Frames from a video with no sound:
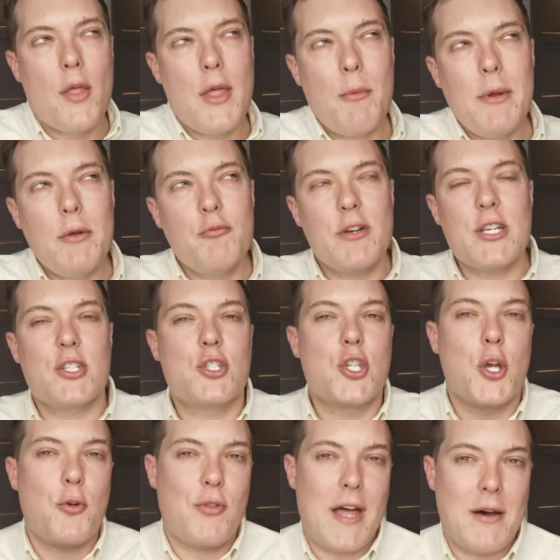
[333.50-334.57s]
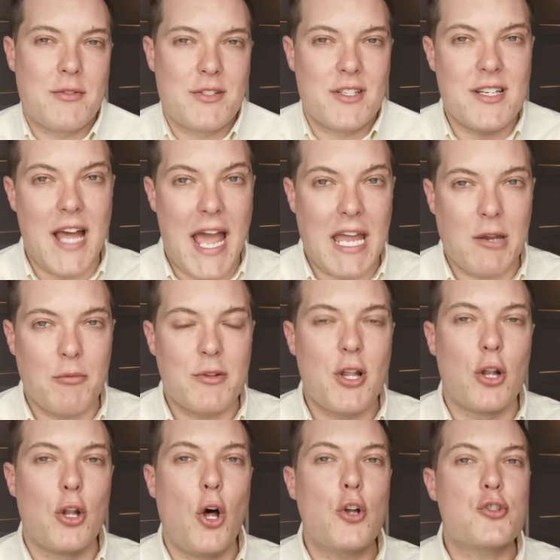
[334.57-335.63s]
Then we reached 2008 with
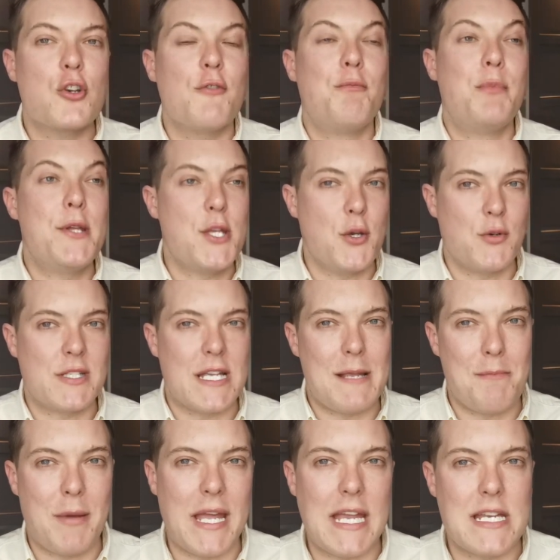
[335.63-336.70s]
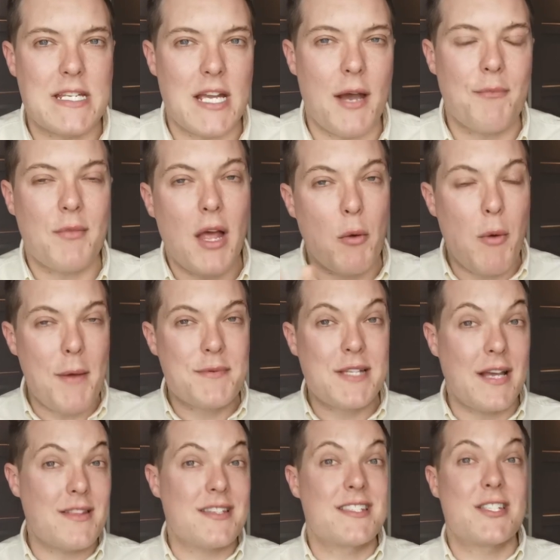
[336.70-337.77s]
the launch of Beautypedia, a
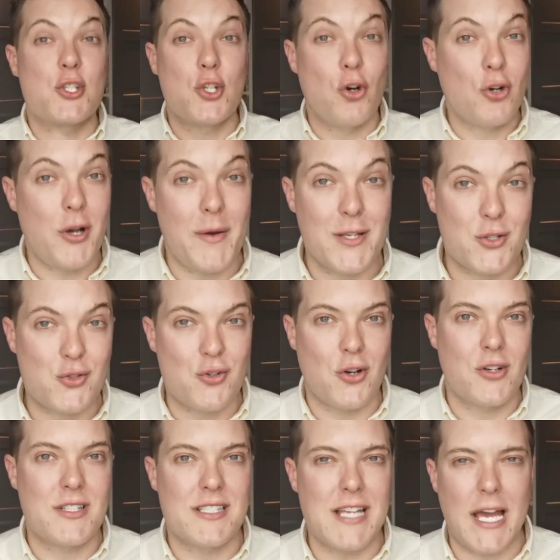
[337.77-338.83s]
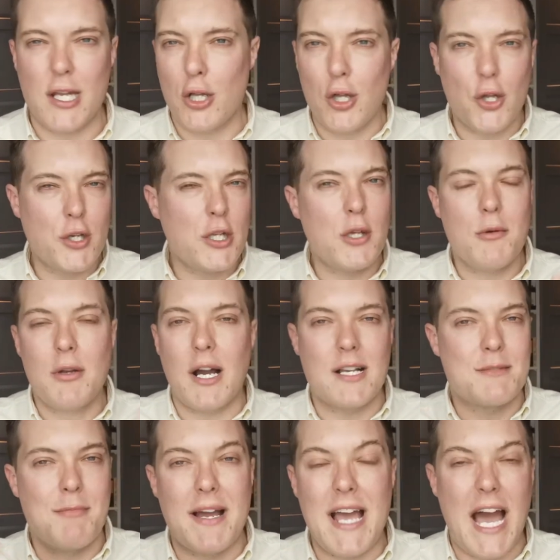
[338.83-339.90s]
website that's still going strong today. And a lot of you
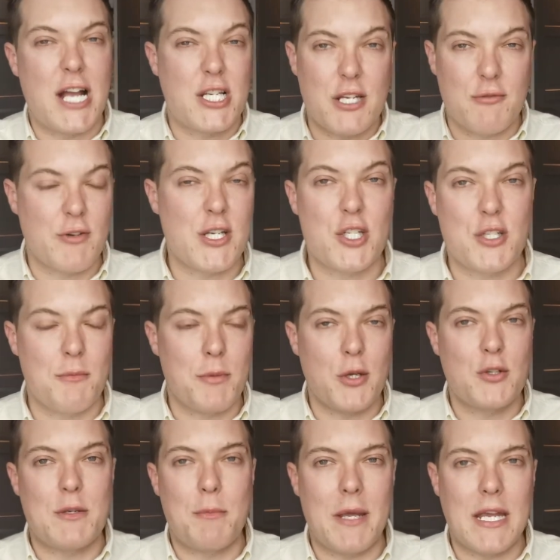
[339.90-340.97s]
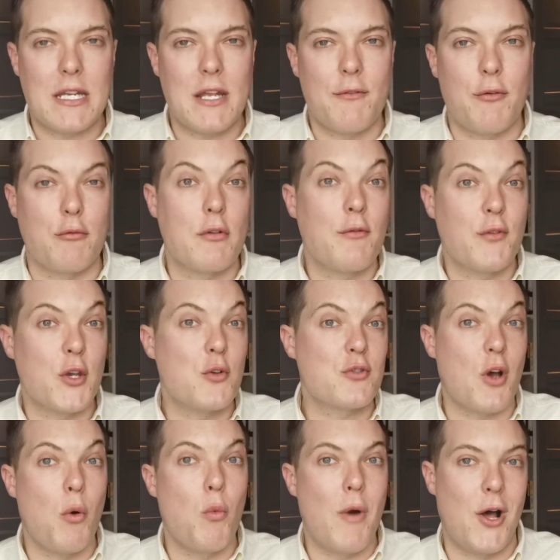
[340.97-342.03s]
guys might actually reach to Beautypedia for
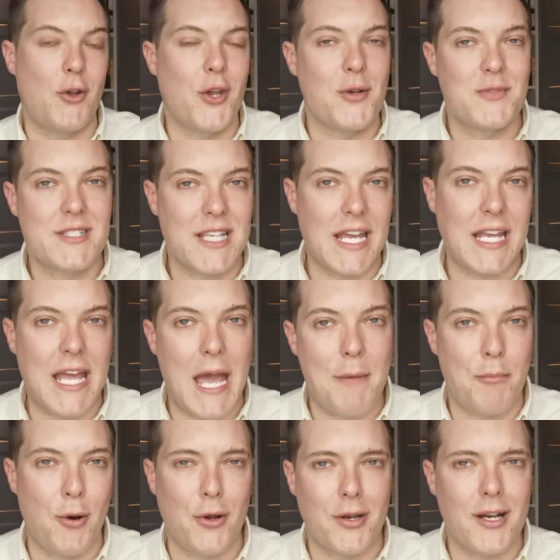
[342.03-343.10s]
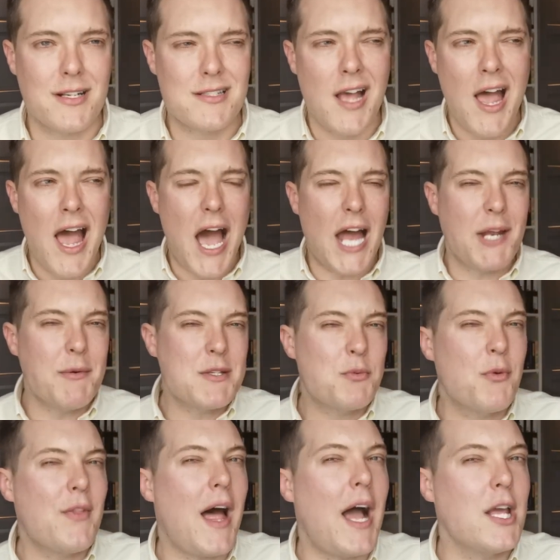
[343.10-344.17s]
reviews on wellness known skincare products. I know it's
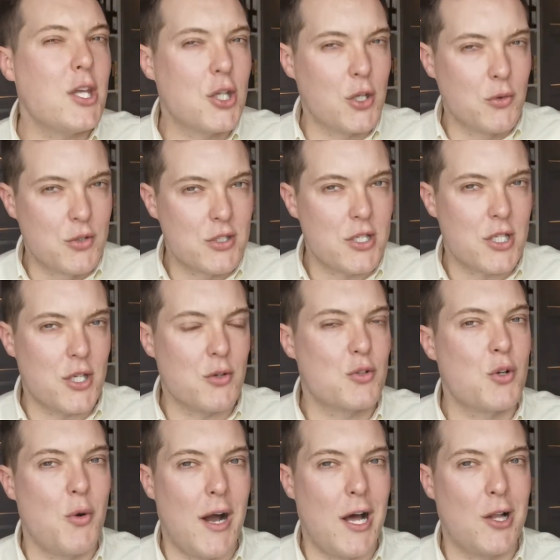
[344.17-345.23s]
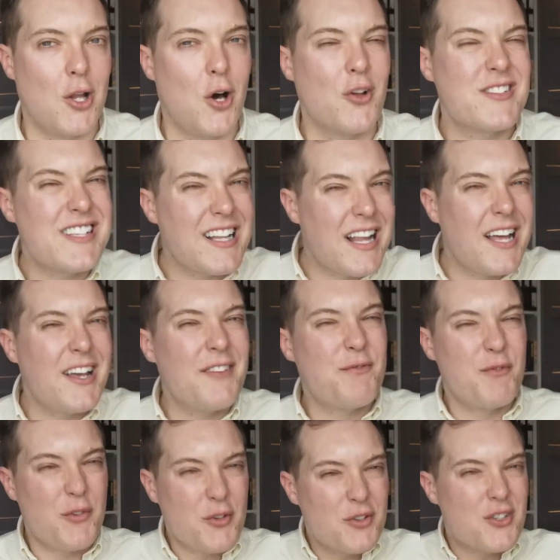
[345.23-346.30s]
one that I used to use quite a lot until I had
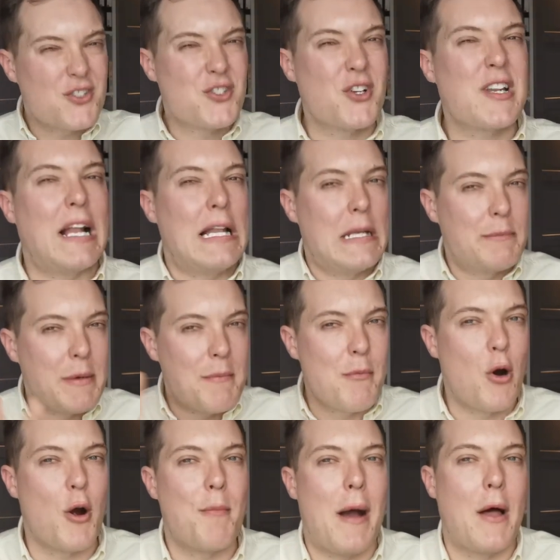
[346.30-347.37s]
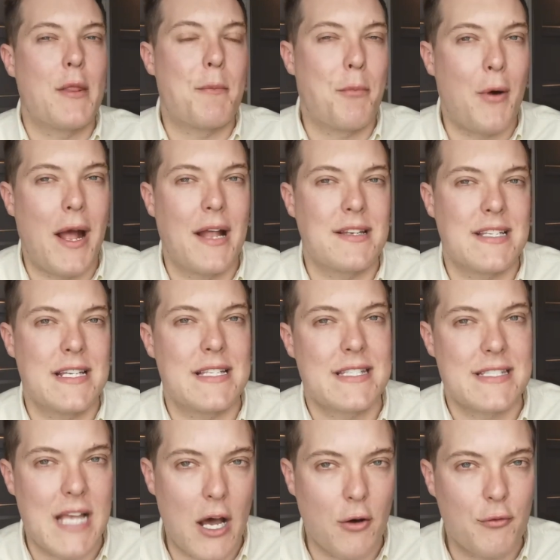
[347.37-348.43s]
understood a little bit more about the brand
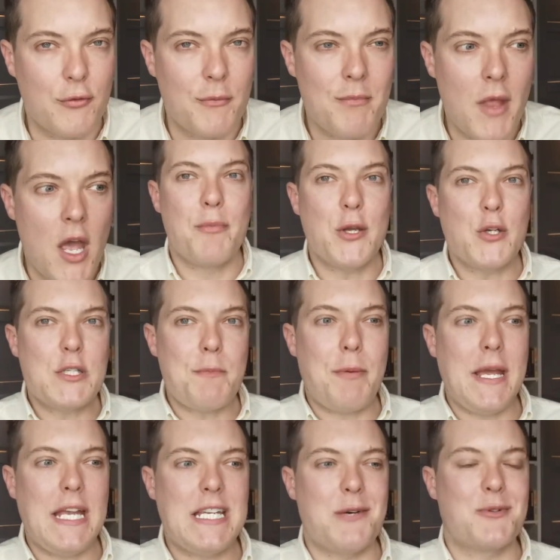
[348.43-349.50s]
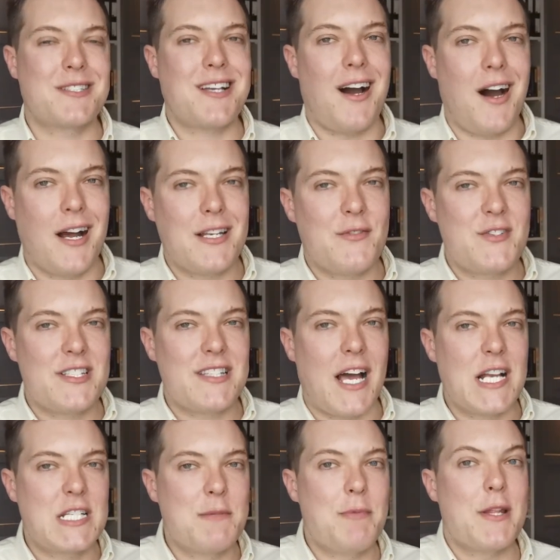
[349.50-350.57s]
itself. Beautypedia was kind of
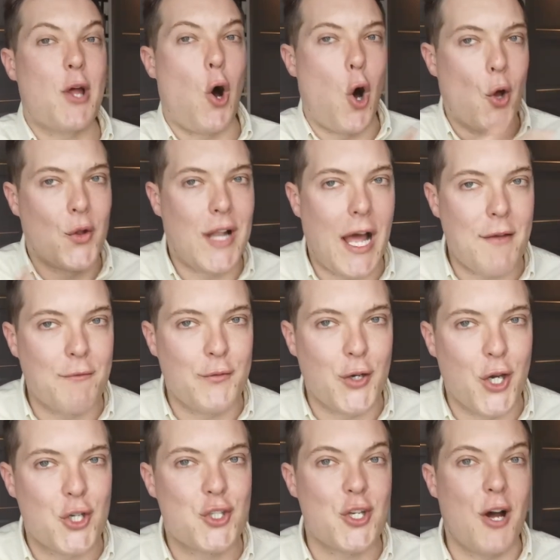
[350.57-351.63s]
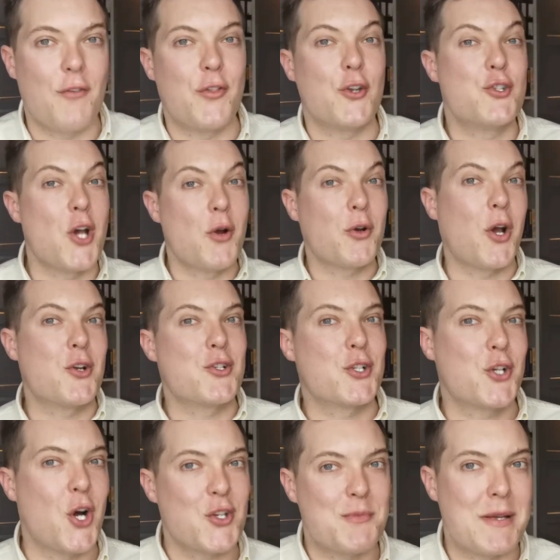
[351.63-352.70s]
designed to be the online version of the Don't Go to
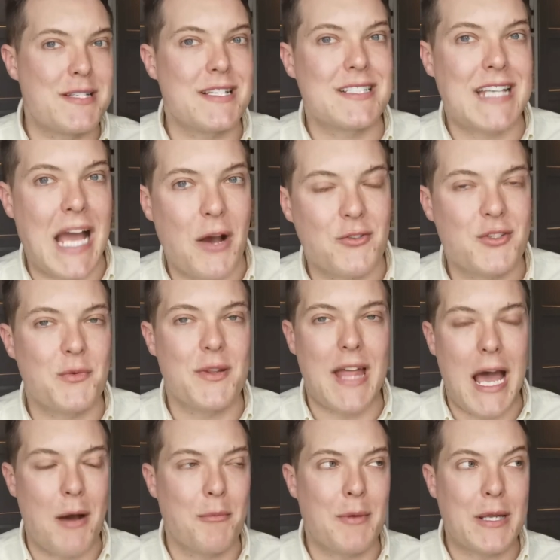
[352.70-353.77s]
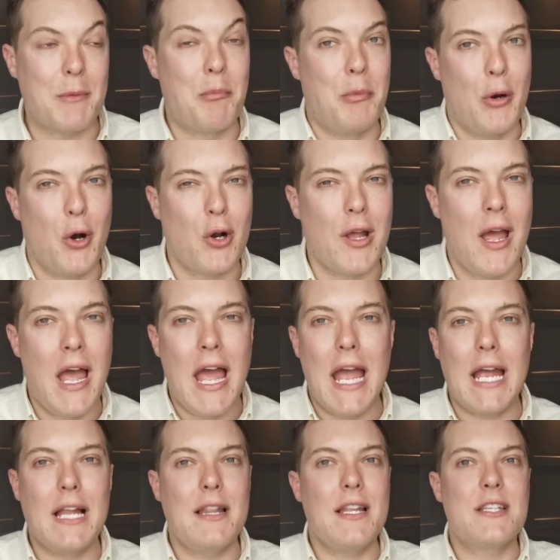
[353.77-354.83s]
the Cosmetics Counter Without Me book.
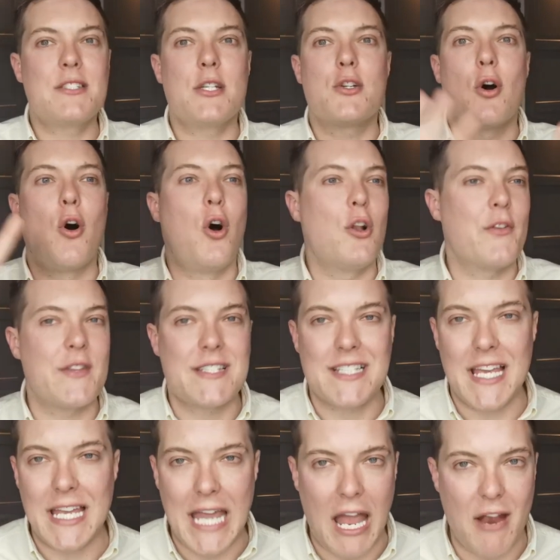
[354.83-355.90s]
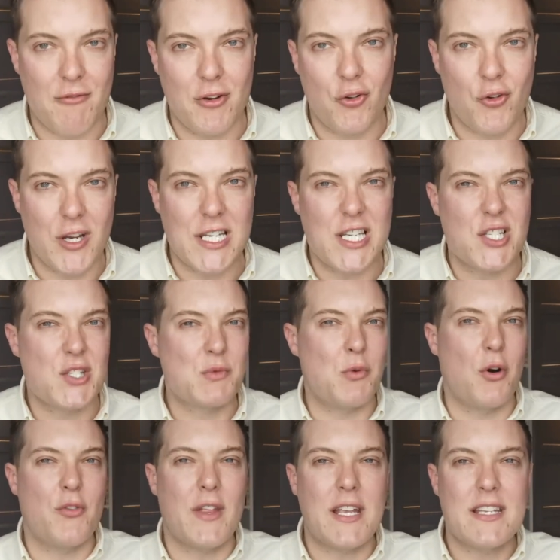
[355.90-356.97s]
It listed all of the skincare ingredients,
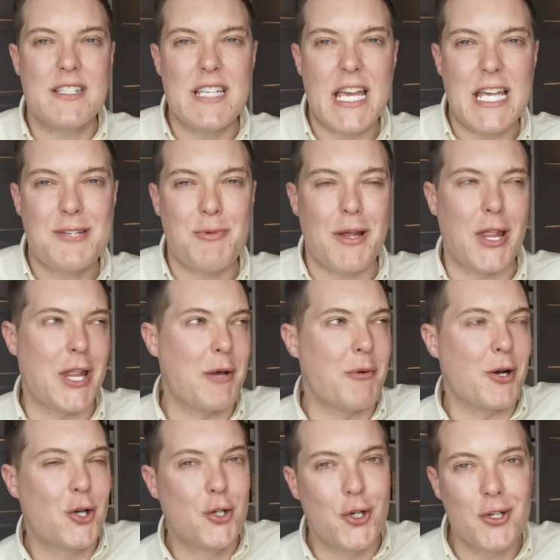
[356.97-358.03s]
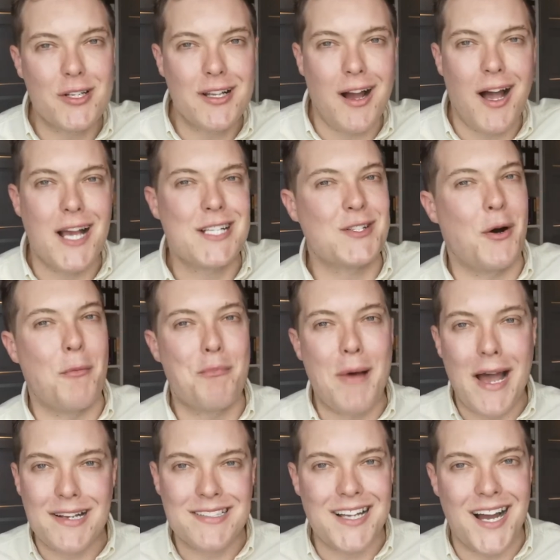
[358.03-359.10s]
what they did, whether they were good guys or
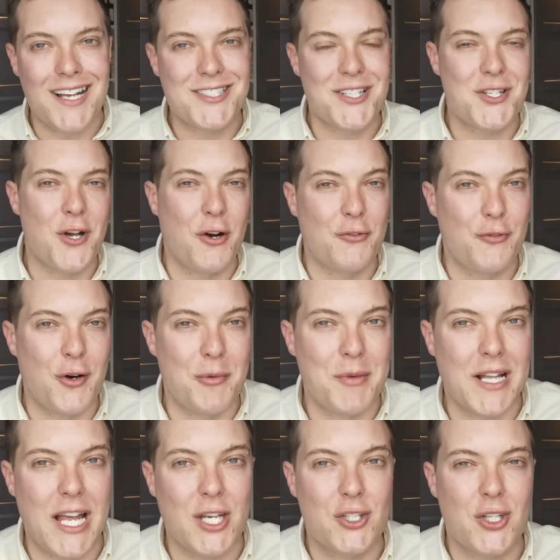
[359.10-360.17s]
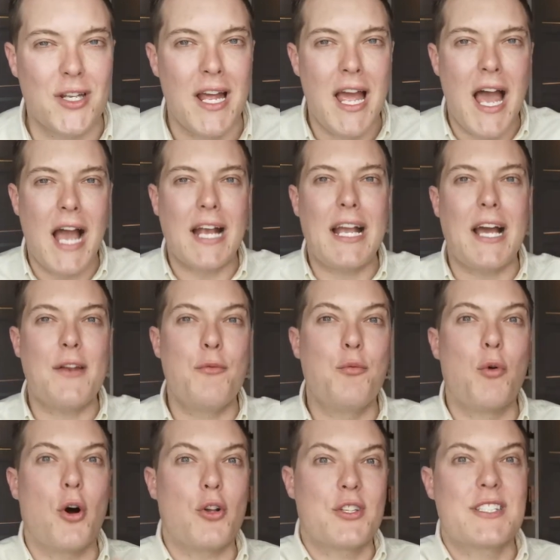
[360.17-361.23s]
bad guys in your formulation, and kind of
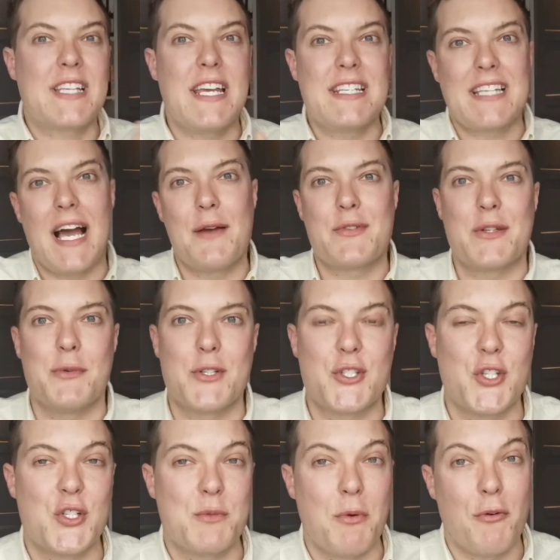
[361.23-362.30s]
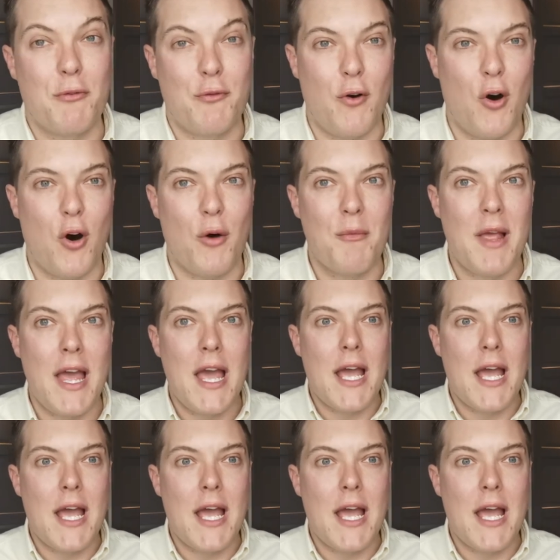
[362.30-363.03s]
what skin types they were suitable for.